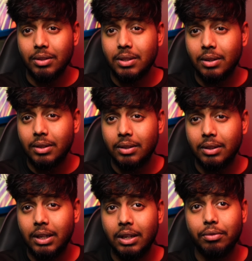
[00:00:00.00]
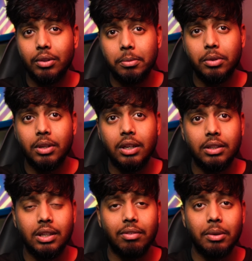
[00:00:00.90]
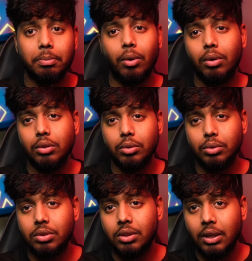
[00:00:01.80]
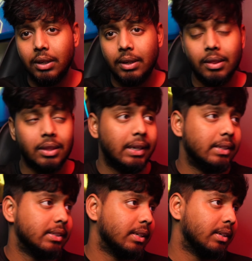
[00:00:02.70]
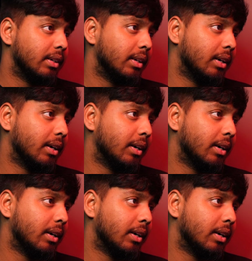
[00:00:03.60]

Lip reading: it's gonna take for them to like develop all those things. And